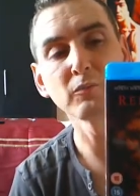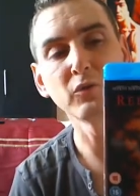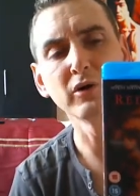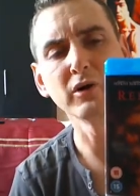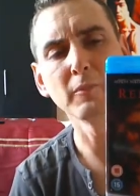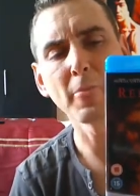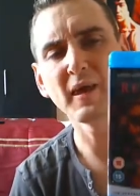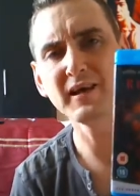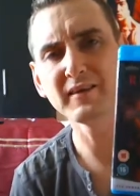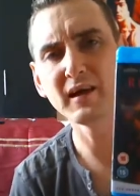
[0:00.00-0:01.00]
But um,
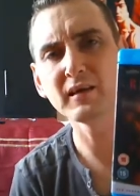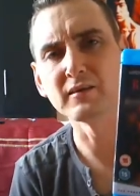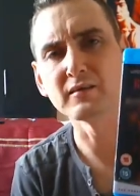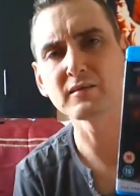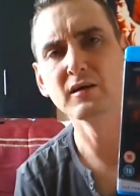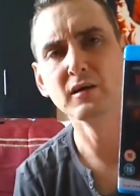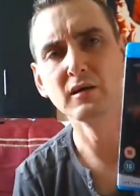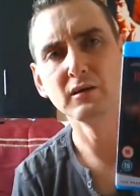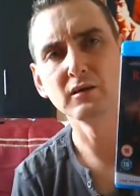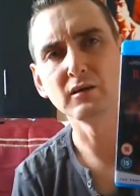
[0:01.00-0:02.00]
at the end,
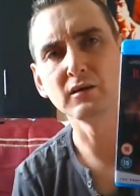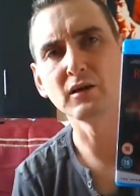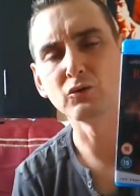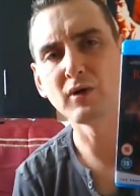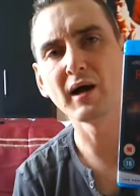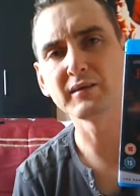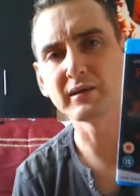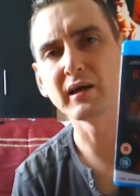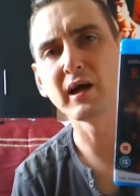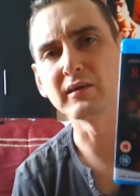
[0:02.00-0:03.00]
you know, right
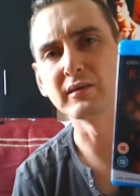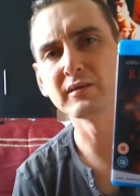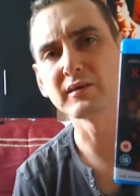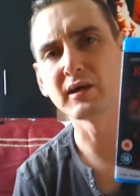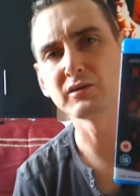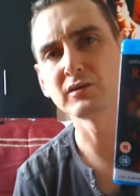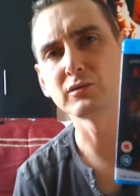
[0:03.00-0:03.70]
at the end, it says,